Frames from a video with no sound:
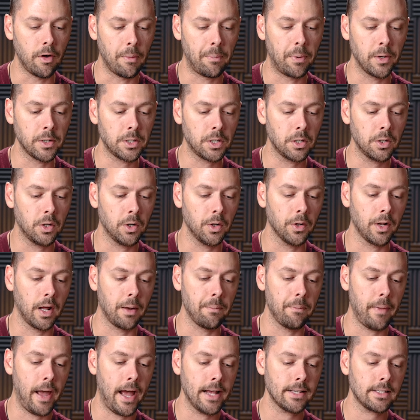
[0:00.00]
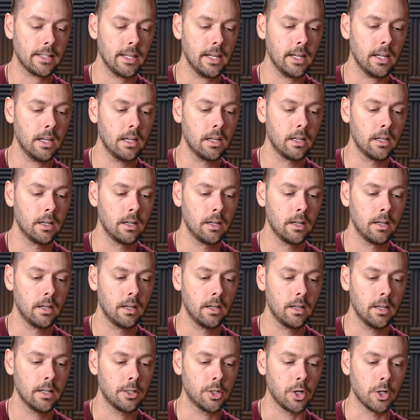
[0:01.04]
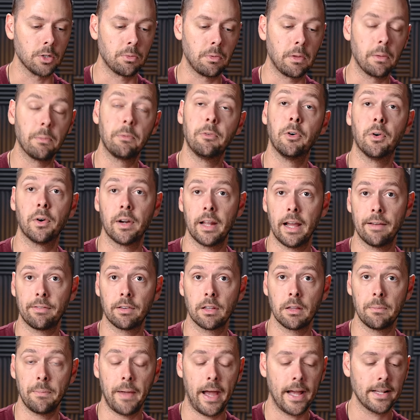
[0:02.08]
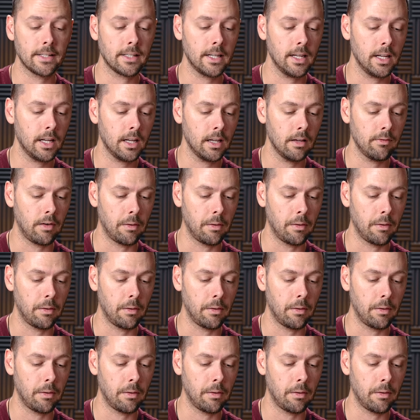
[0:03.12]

if I push and hold on masking, shows me the before and after the masking.